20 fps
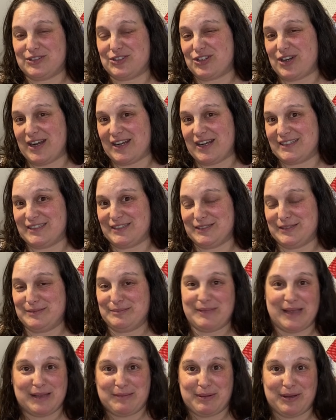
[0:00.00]
trying to
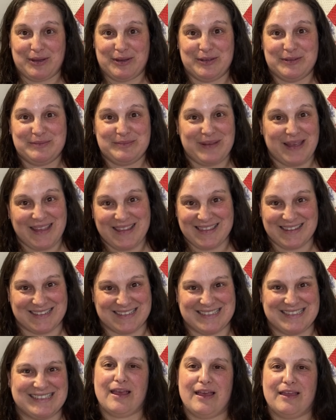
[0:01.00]
make my own
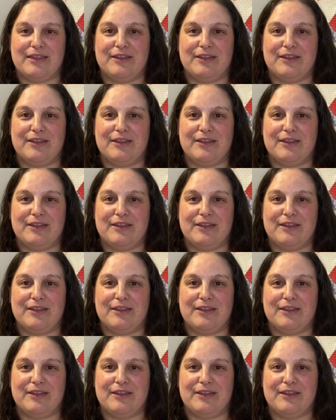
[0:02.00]
bathers.